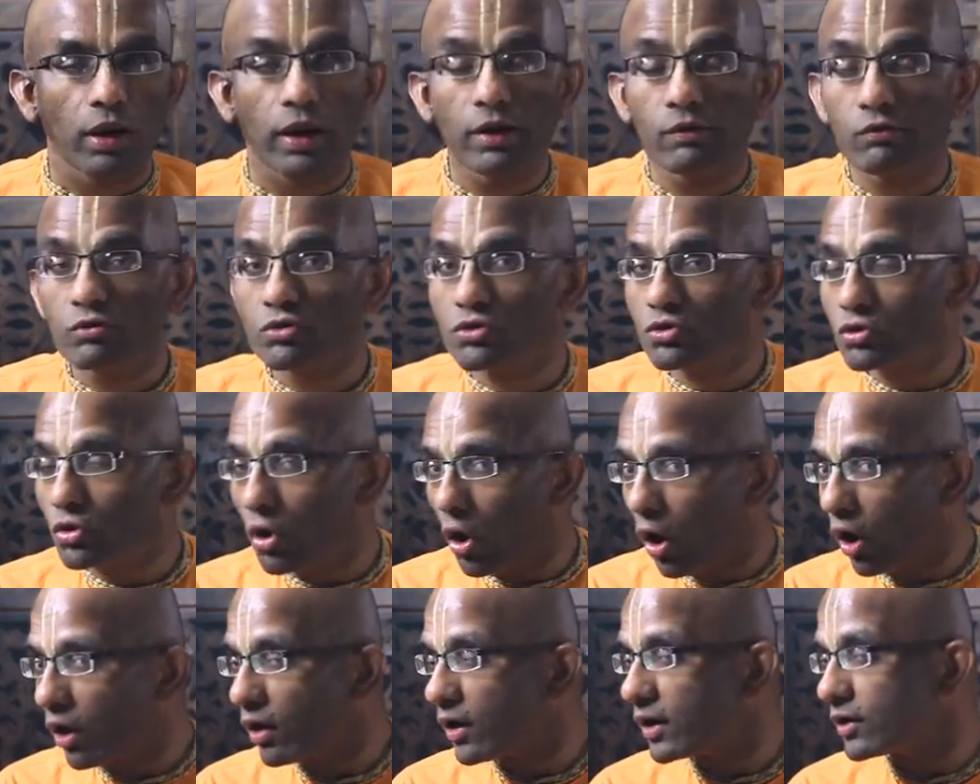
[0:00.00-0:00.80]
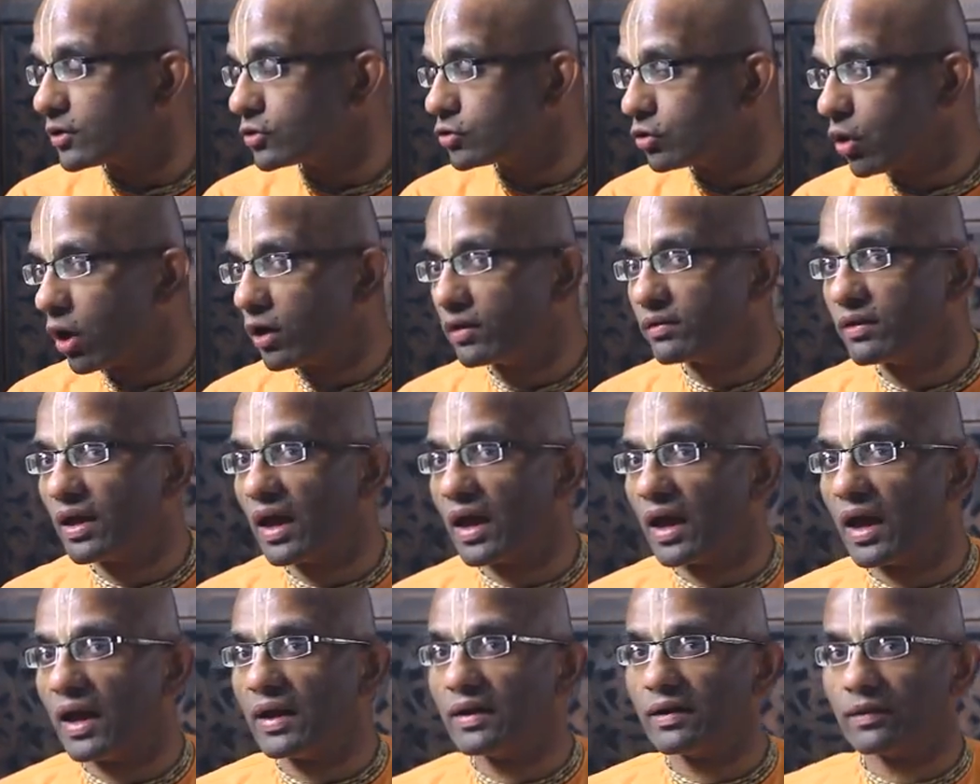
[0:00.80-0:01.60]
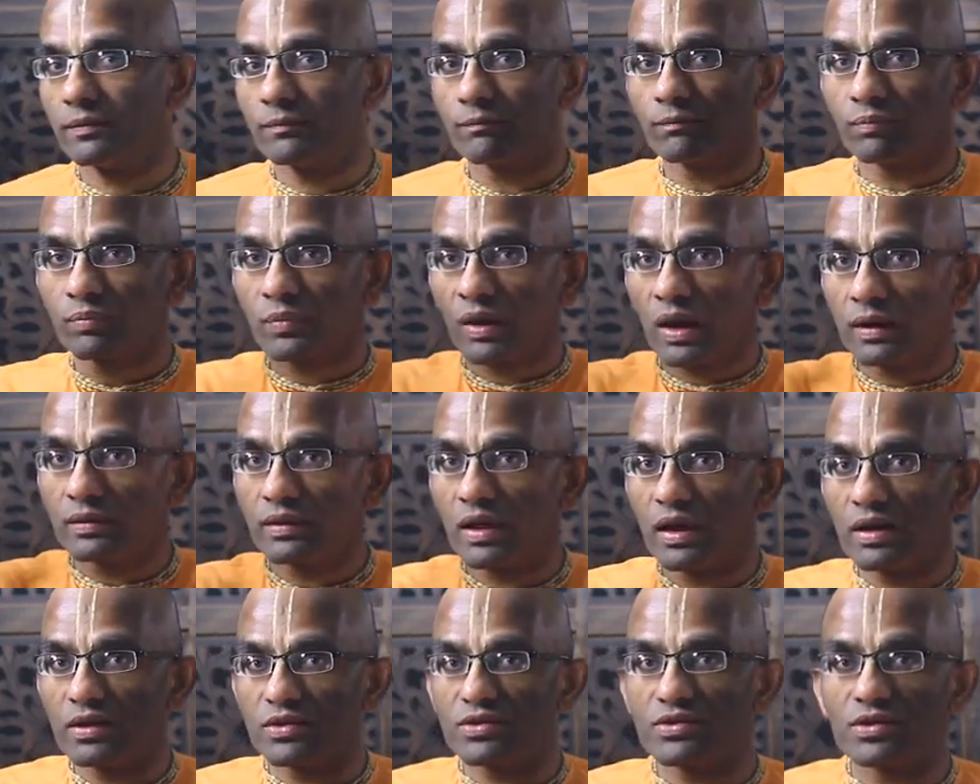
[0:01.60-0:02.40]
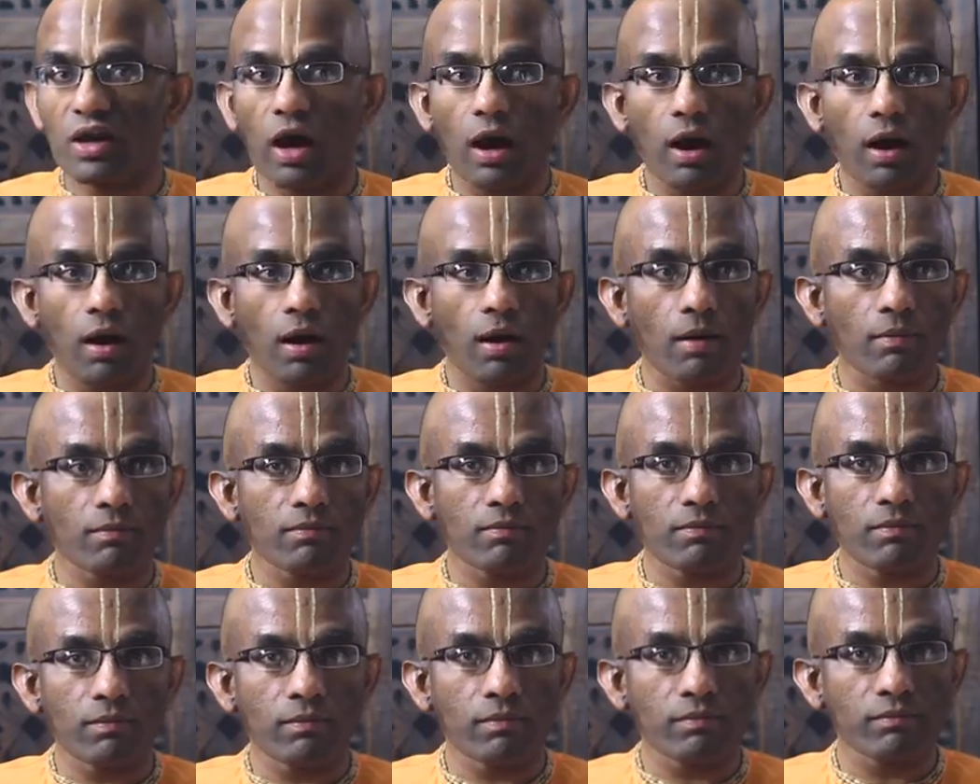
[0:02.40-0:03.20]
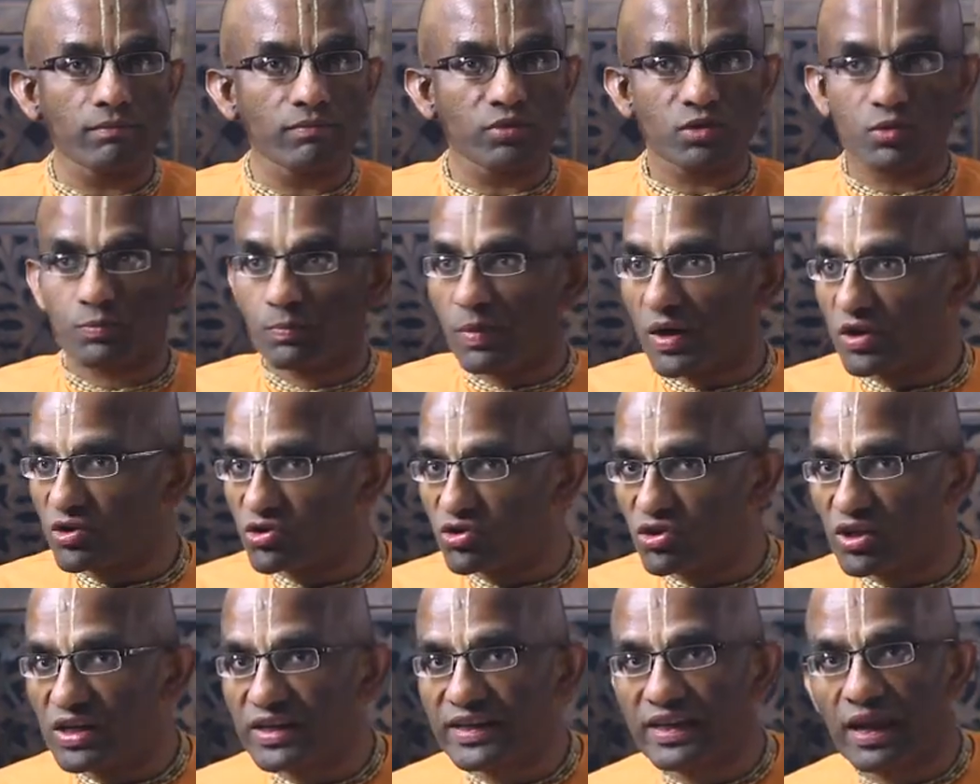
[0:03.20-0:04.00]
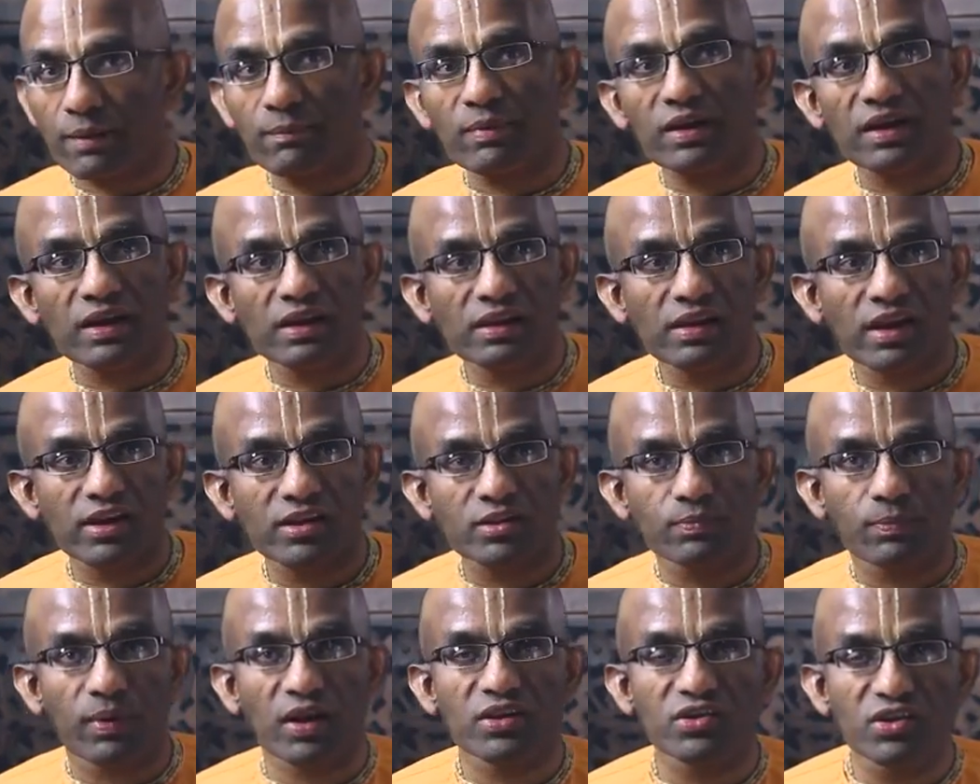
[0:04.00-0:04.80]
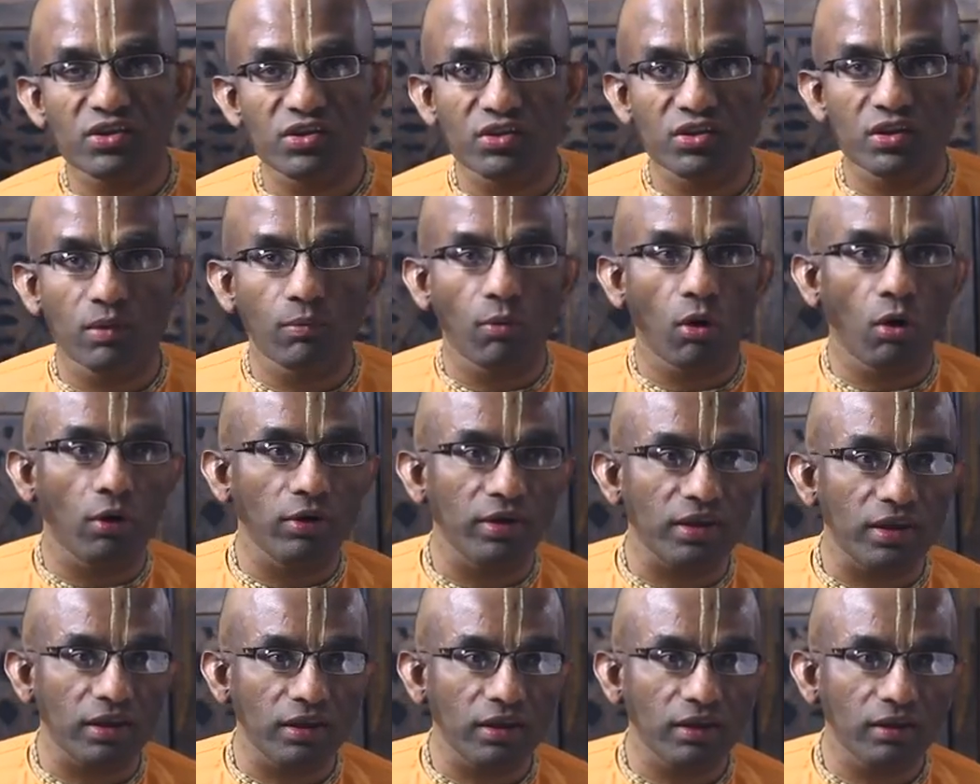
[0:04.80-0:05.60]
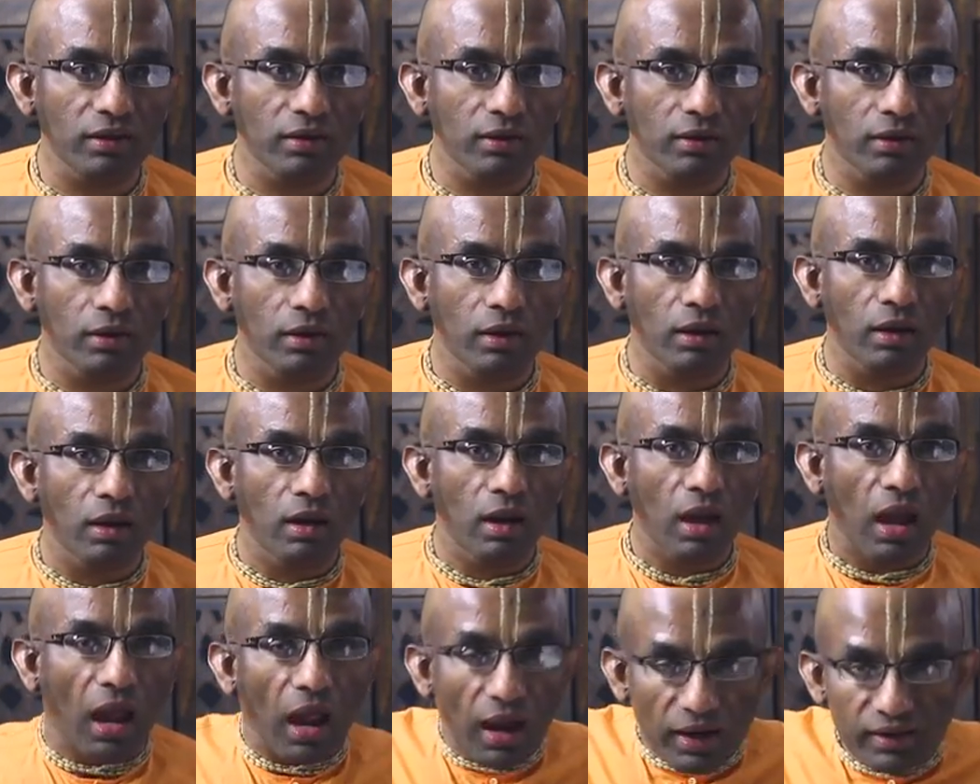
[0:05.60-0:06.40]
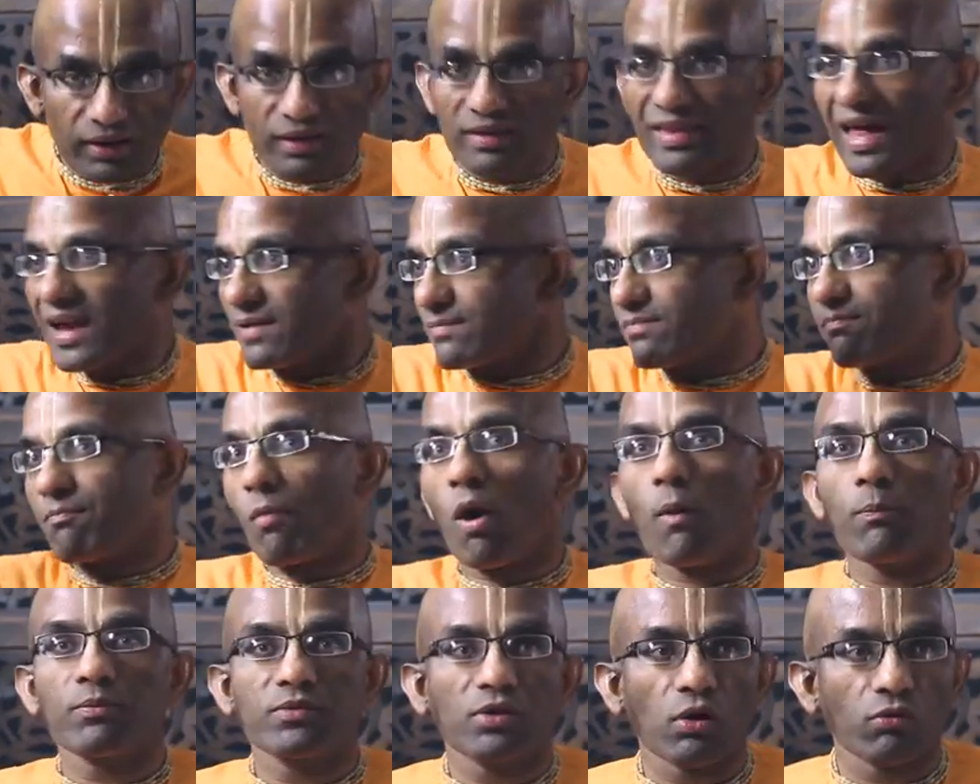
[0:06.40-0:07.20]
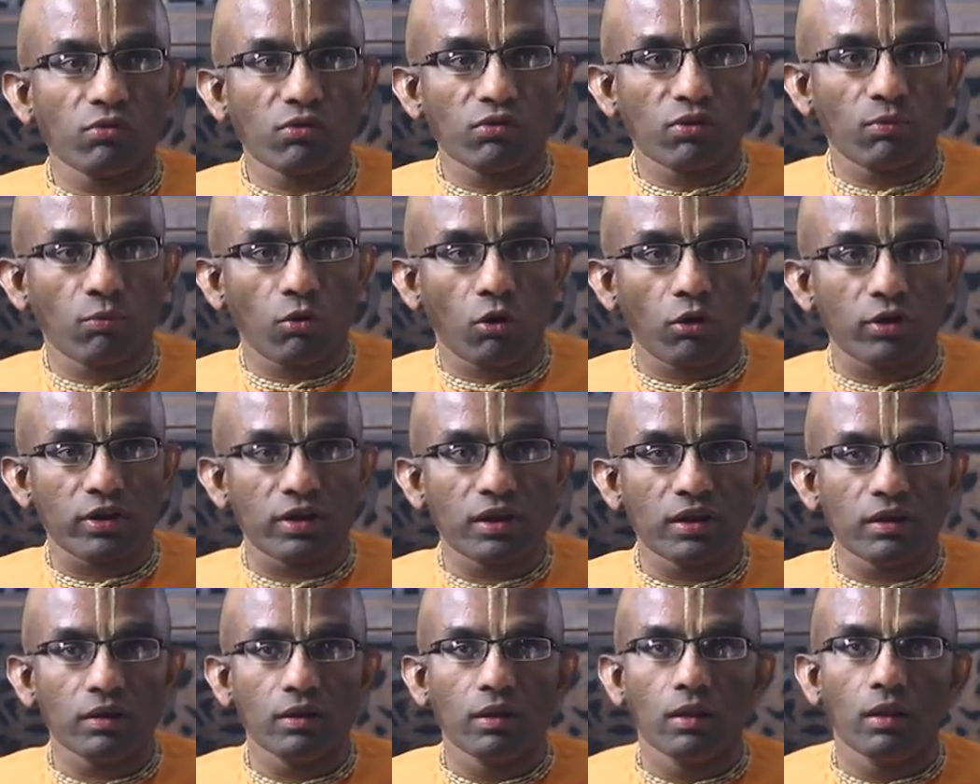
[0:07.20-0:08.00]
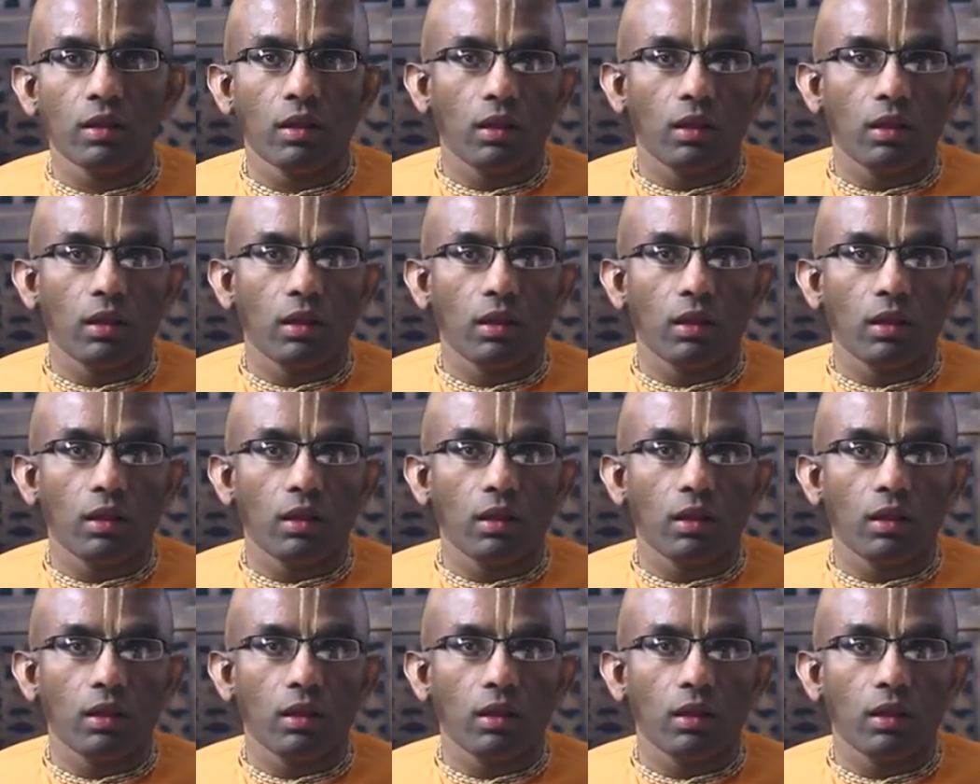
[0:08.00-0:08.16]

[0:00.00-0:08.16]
It was not, it is not that there is some special chemical that is present in the body and that pops out of the body